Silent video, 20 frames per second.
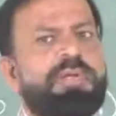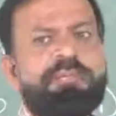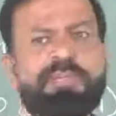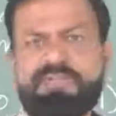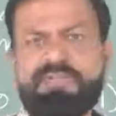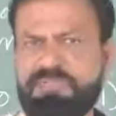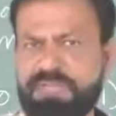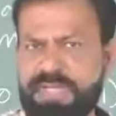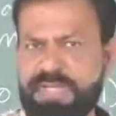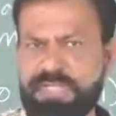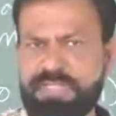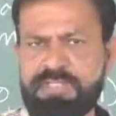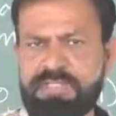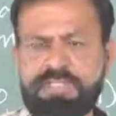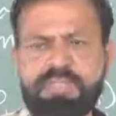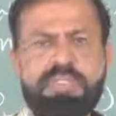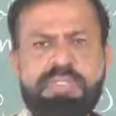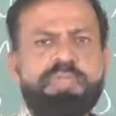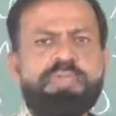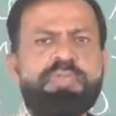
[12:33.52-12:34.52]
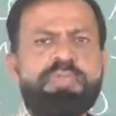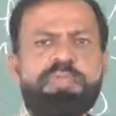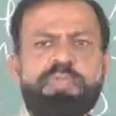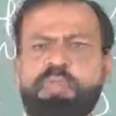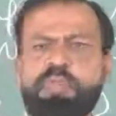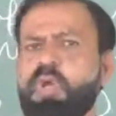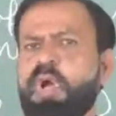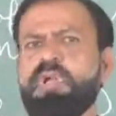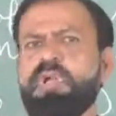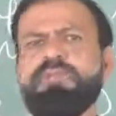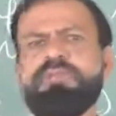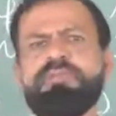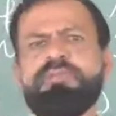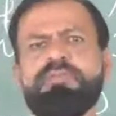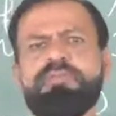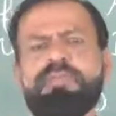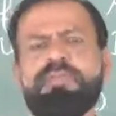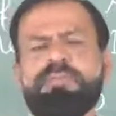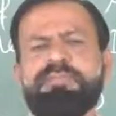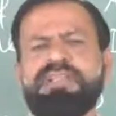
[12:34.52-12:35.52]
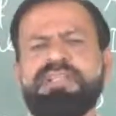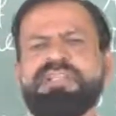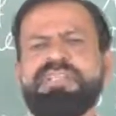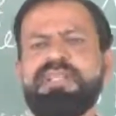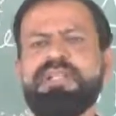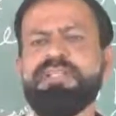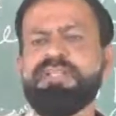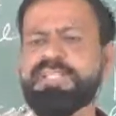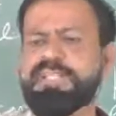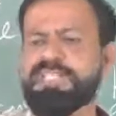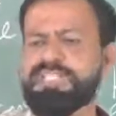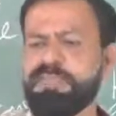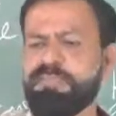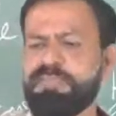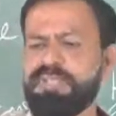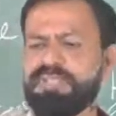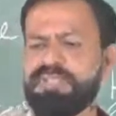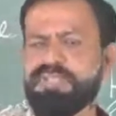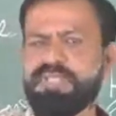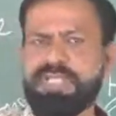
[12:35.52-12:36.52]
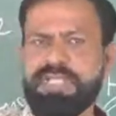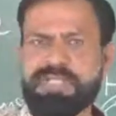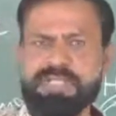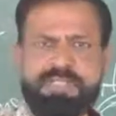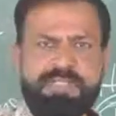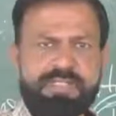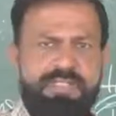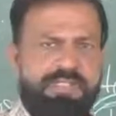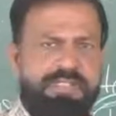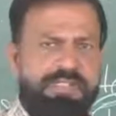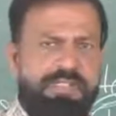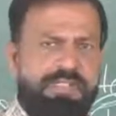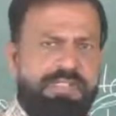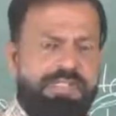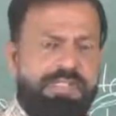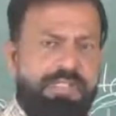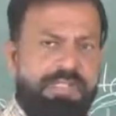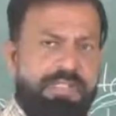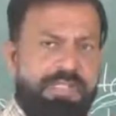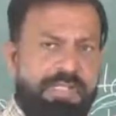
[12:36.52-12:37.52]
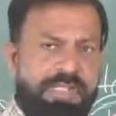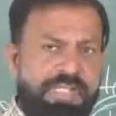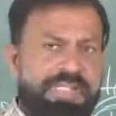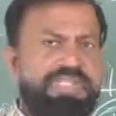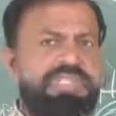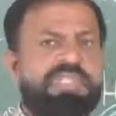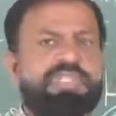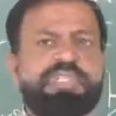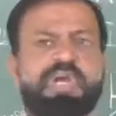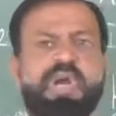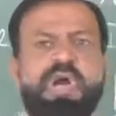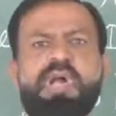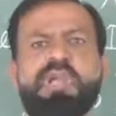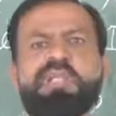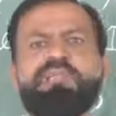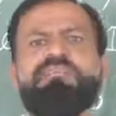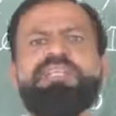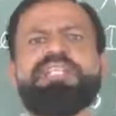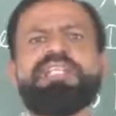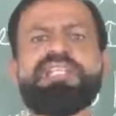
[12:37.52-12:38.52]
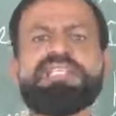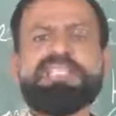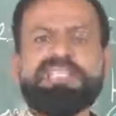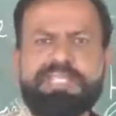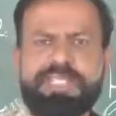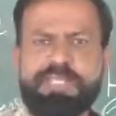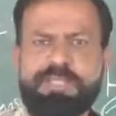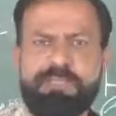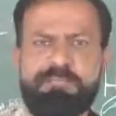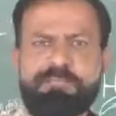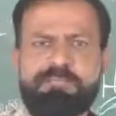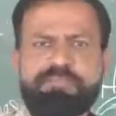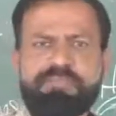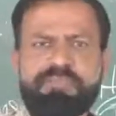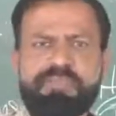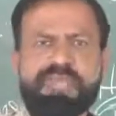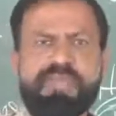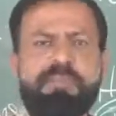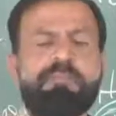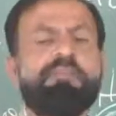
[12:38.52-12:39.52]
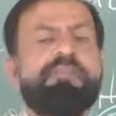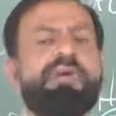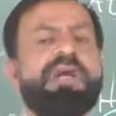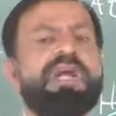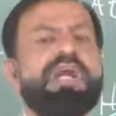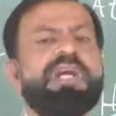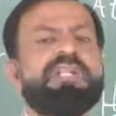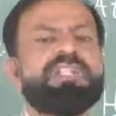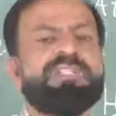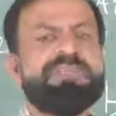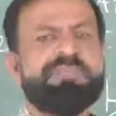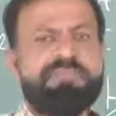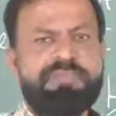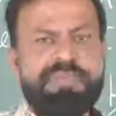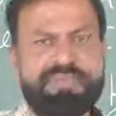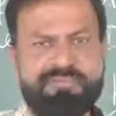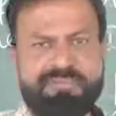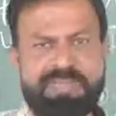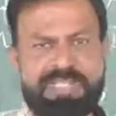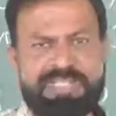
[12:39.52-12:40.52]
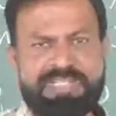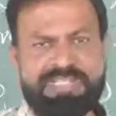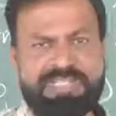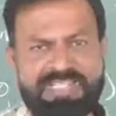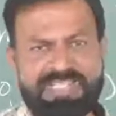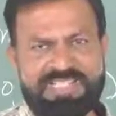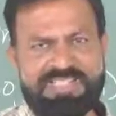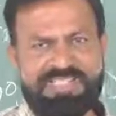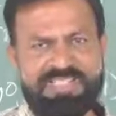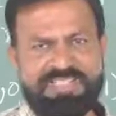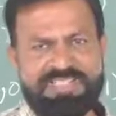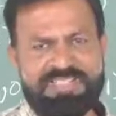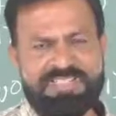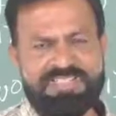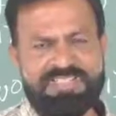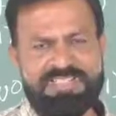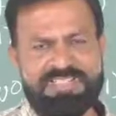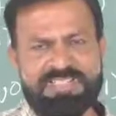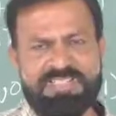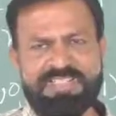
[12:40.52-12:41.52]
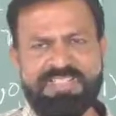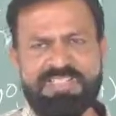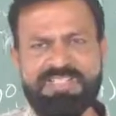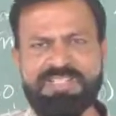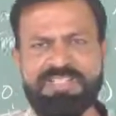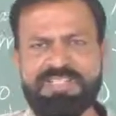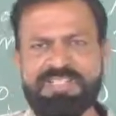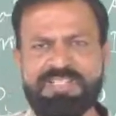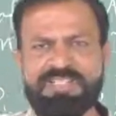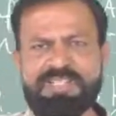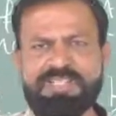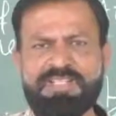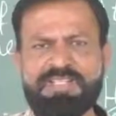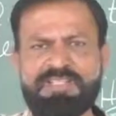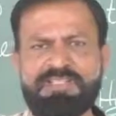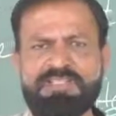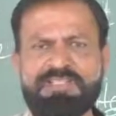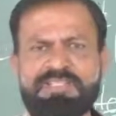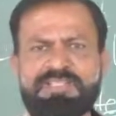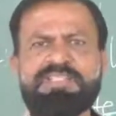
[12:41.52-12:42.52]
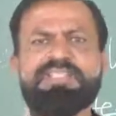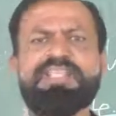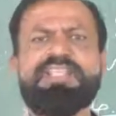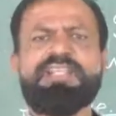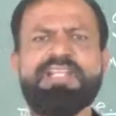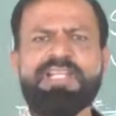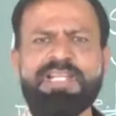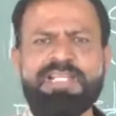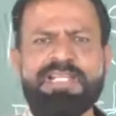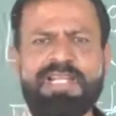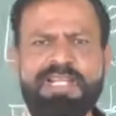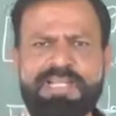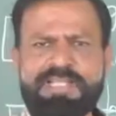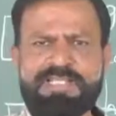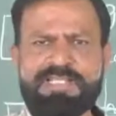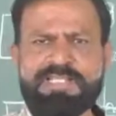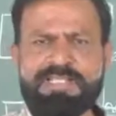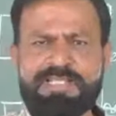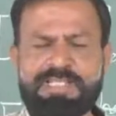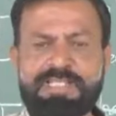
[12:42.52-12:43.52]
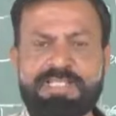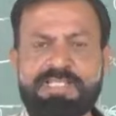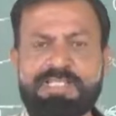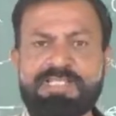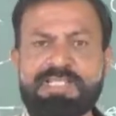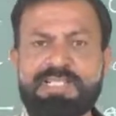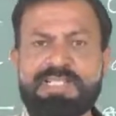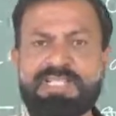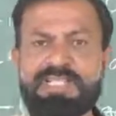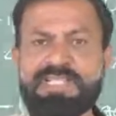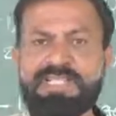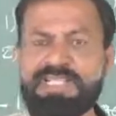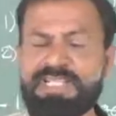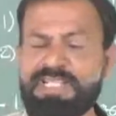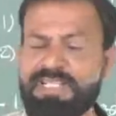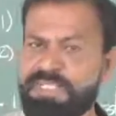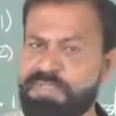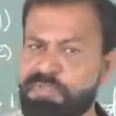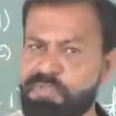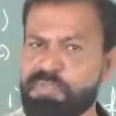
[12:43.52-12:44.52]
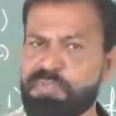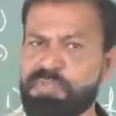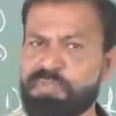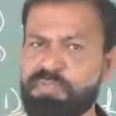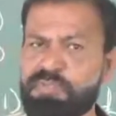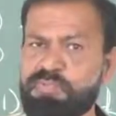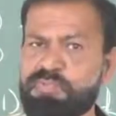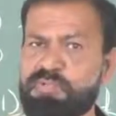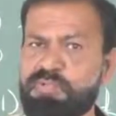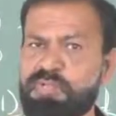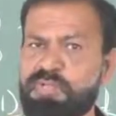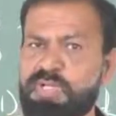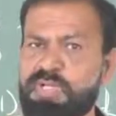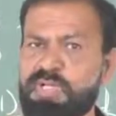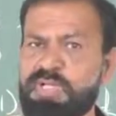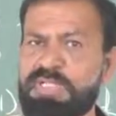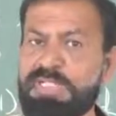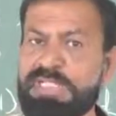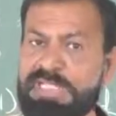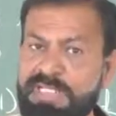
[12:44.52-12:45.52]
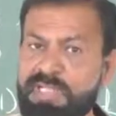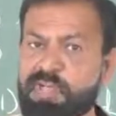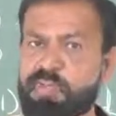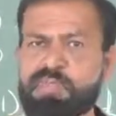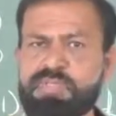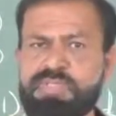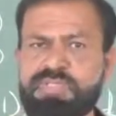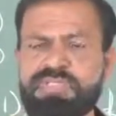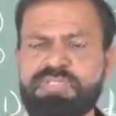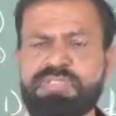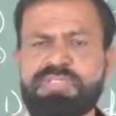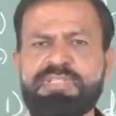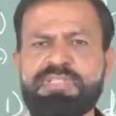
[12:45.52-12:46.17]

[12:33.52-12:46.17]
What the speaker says: my friend, do not commit such a mistake. In short, we can say past perfect tense, generally I say, generally used to denotes